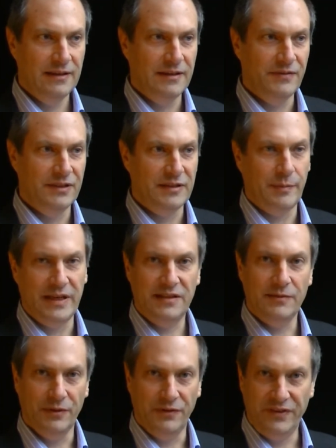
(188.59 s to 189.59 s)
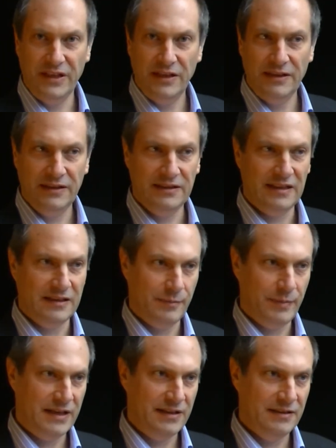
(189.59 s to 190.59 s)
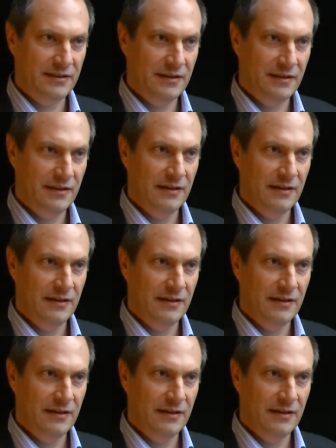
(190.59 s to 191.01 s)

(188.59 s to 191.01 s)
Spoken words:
if it's a patient with fear, is that the patient